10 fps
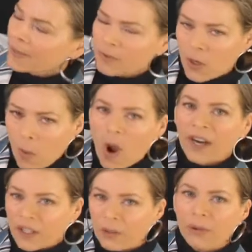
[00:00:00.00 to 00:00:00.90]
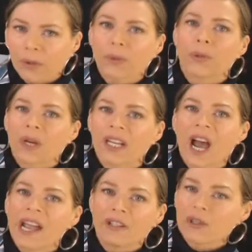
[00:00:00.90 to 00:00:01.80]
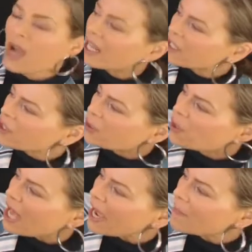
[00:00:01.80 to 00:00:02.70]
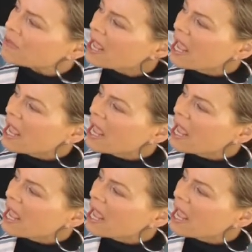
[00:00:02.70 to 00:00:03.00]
I'm going to walk you through and guide you how to do that,